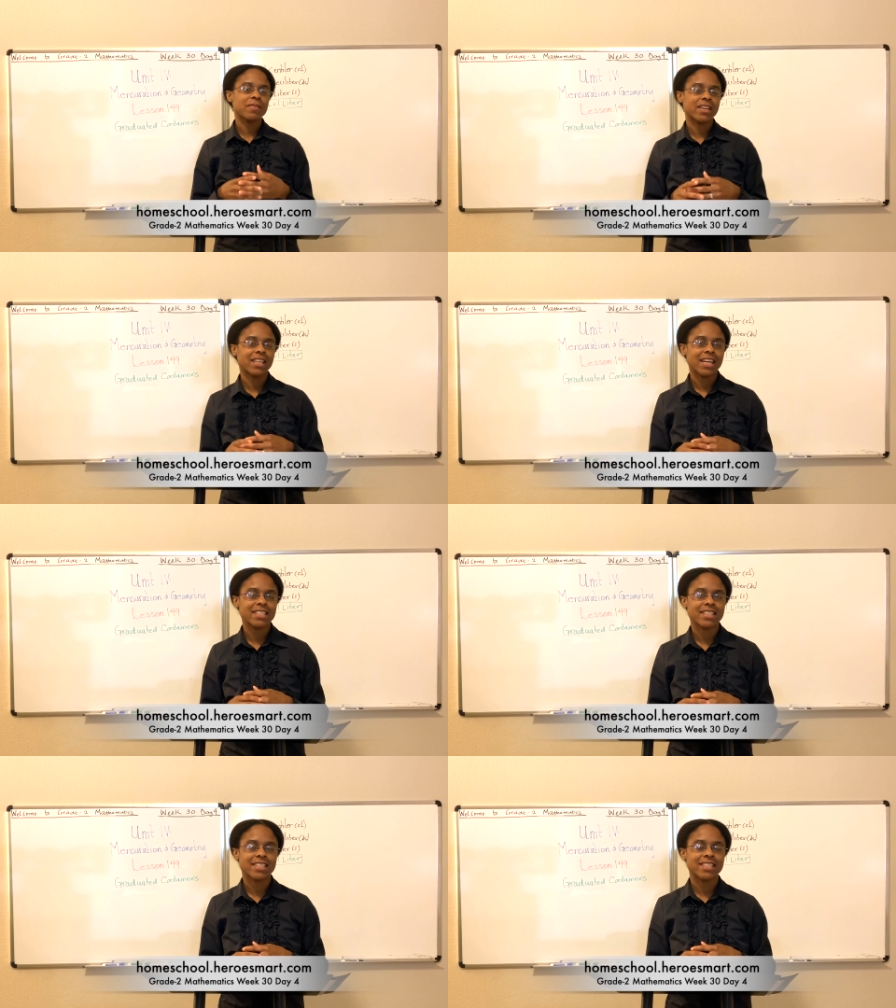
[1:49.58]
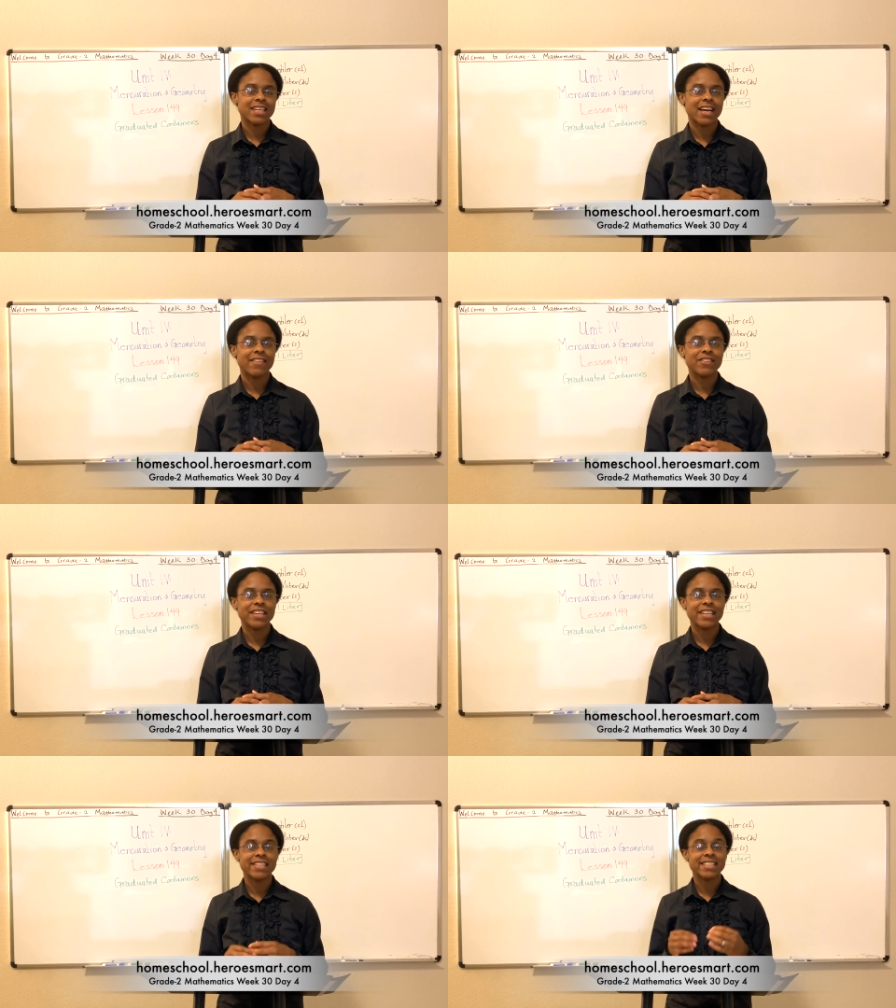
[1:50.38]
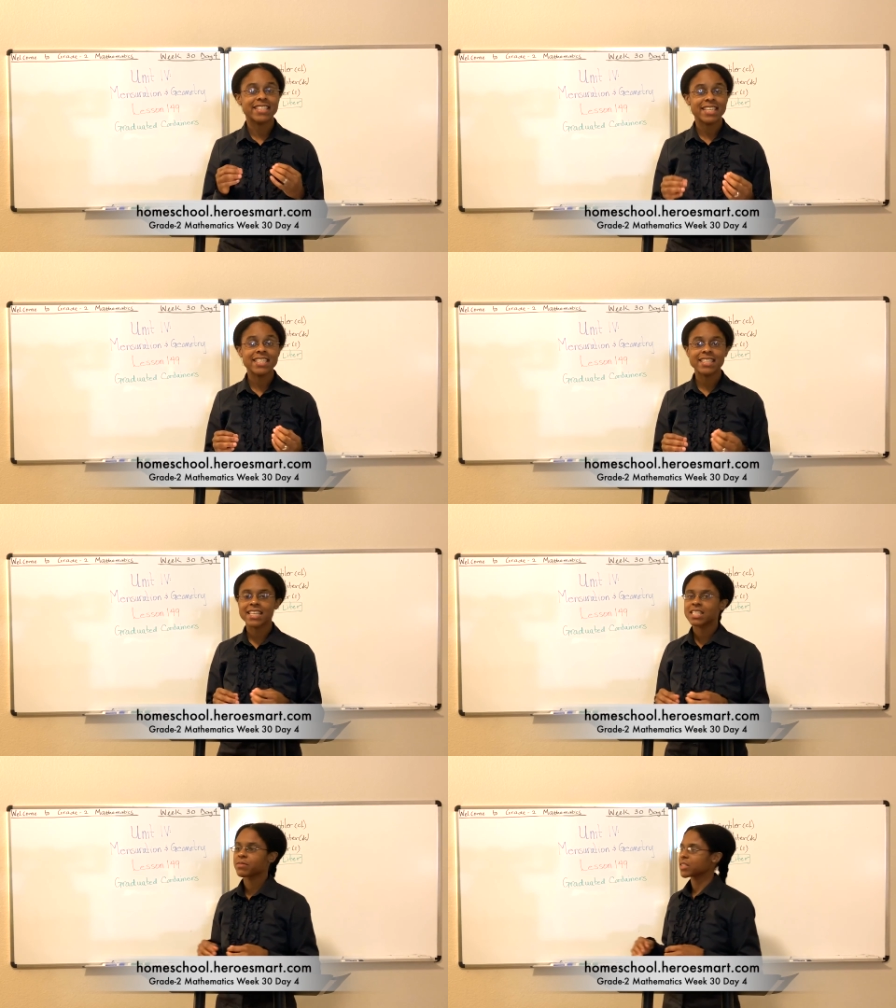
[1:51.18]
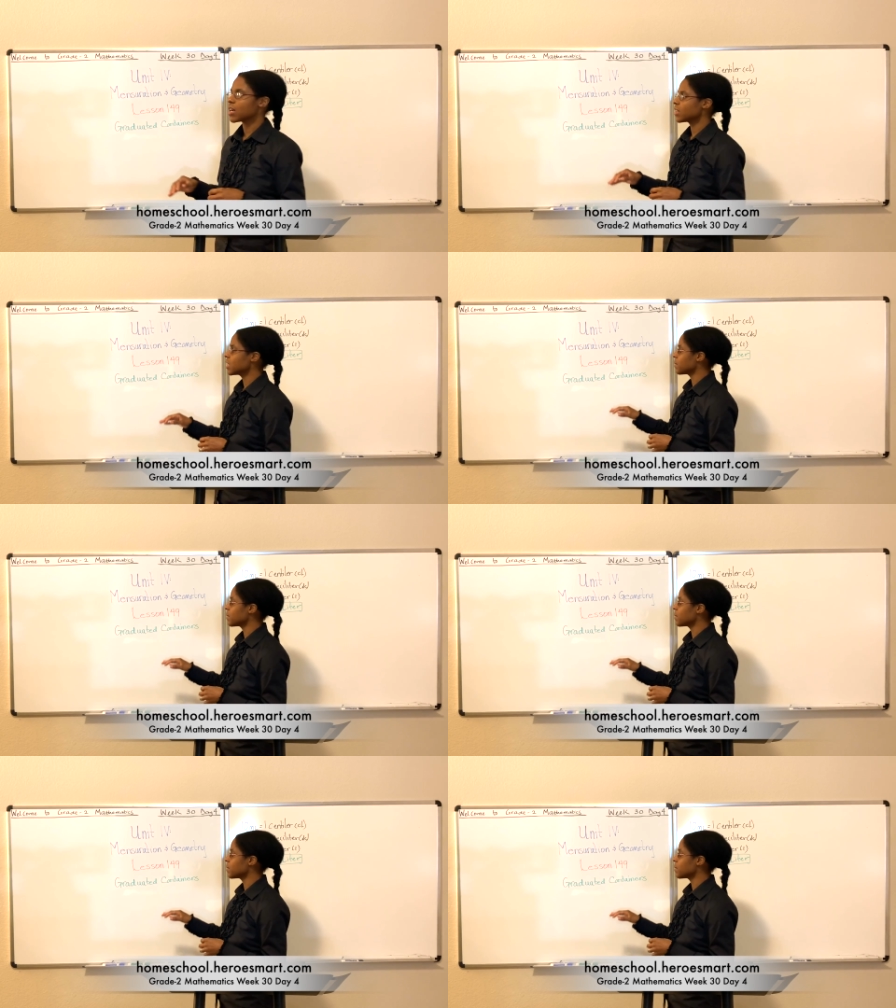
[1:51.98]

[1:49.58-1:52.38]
to class. It's good to have you here. In today's lesson, we're talking